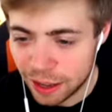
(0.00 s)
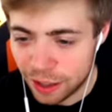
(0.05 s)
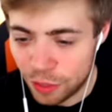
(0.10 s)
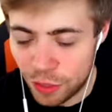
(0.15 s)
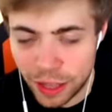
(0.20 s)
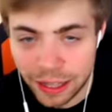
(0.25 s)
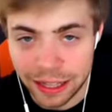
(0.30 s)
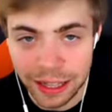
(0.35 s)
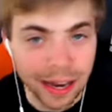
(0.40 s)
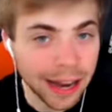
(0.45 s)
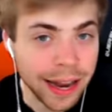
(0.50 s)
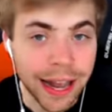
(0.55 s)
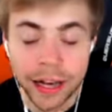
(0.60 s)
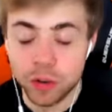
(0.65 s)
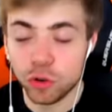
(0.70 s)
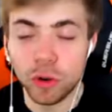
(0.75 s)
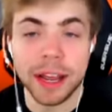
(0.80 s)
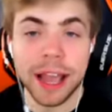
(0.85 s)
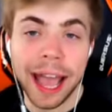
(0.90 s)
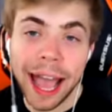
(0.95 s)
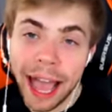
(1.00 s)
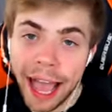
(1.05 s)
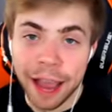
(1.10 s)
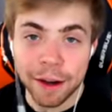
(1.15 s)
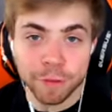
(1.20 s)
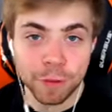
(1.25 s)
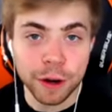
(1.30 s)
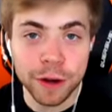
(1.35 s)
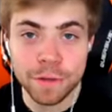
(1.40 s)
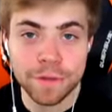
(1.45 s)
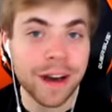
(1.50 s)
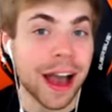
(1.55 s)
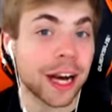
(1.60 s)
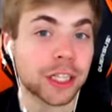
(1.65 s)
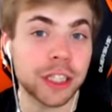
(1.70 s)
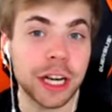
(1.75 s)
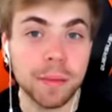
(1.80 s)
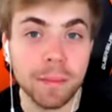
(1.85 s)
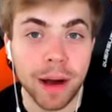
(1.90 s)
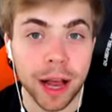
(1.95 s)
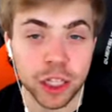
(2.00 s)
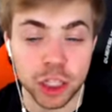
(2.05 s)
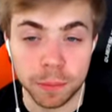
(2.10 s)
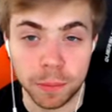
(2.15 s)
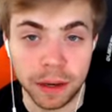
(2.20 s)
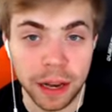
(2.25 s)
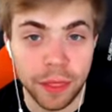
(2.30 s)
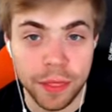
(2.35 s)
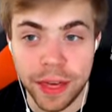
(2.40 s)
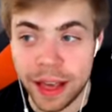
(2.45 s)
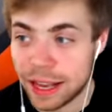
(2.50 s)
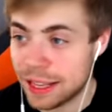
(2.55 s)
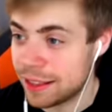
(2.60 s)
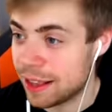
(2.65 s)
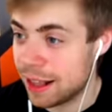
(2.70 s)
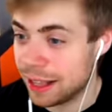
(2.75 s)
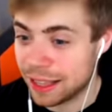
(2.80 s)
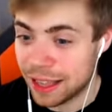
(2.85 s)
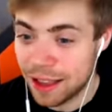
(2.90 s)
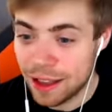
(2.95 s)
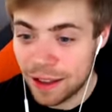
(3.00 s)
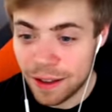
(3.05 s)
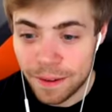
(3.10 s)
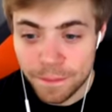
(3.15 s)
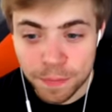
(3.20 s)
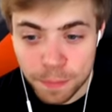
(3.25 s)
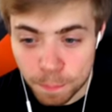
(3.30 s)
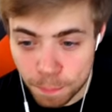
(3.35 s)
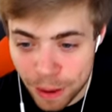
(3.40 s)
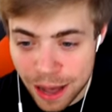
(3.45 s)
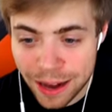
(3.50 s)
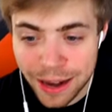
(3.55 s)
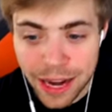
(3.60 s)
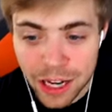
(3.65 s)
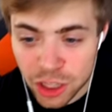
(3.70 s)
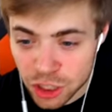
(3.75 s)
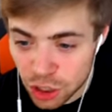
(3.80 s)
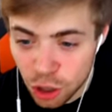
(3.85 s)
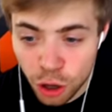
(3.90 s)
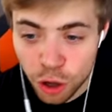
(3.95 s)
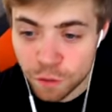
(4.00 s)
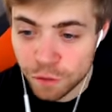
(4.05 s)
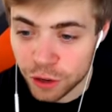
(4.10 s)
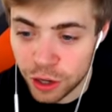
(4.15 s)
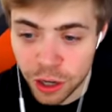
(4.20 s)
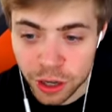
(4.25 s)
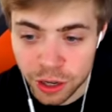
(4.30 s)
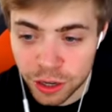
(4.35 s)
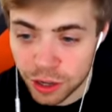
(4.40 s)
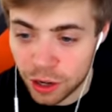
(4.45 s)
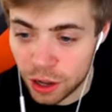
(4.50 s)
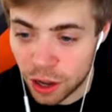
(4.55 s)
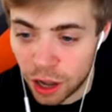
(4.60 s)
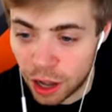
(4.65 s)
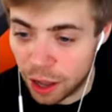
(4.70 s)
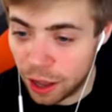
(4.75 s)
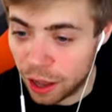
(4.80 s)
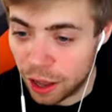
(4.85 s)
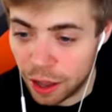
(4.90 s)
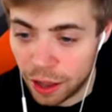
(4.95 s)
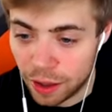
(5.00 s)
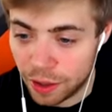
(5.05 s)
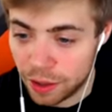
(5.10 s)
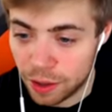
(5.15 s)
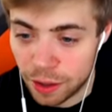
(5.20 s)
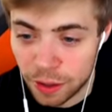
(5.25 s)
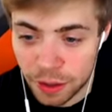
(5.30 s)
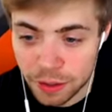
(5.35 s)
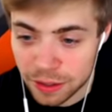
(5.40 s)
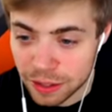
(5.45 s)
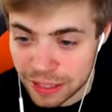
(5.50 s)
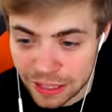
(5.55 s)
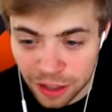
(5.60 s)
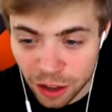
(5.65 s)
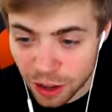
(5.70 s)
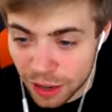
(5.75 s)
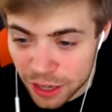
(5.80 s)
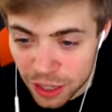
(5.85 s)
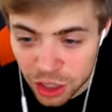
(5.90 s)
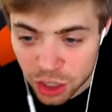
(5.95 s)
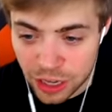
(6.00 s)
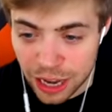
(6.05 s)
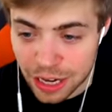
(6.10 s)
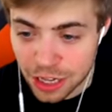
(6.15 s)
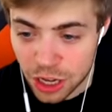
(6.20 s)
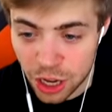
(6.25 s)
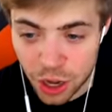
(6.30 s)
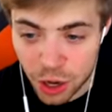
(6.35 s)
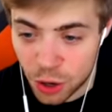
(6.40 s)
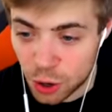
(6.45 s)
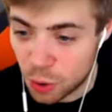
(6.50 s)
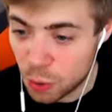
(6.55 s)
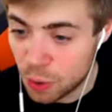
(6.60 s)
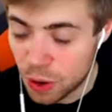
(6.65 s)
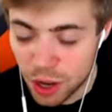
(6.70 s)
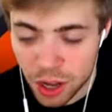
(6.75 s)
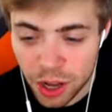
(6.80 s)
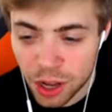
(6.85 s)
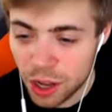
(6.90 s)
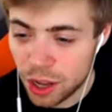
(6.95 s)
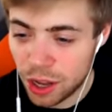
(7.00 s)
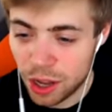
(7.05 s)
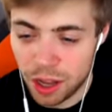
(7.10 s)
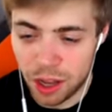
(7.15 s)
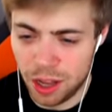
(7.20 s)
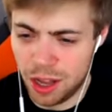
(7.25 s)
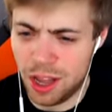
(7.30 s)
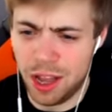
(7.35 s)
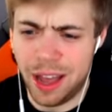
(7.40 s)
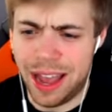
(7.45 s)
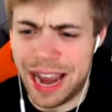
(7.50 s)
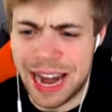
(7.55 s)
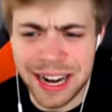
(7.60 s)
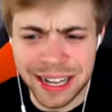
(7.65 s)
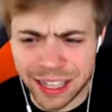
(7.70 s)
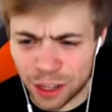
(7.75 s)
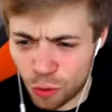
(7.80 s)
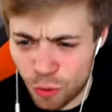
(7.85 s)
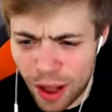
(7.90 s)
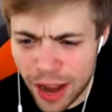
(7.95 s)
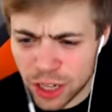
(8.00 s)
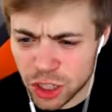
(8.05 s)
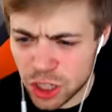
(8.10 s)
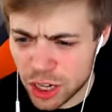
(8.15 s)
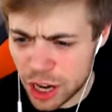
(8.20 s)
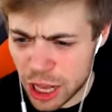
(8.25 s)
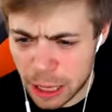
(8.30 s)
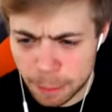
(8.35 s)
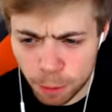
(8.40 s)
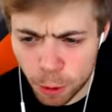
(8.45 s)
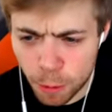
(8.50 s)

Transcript: There's literally every faction imaginable in this. There's Banished, Covenant, uh, Silent Shadow, Insurrectionist,